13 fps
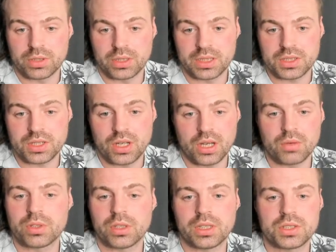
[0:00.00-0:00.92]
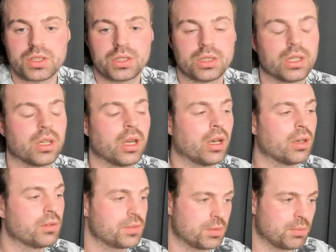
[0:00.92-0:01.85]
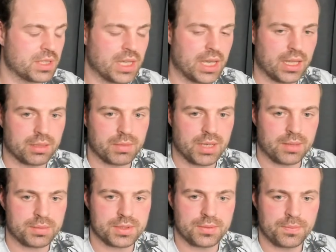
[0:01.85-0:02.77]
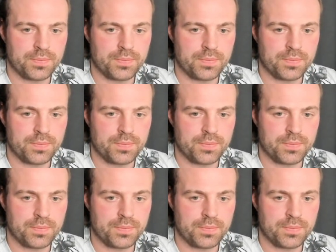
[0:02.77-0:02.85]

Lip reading: Engine loves metallic maps.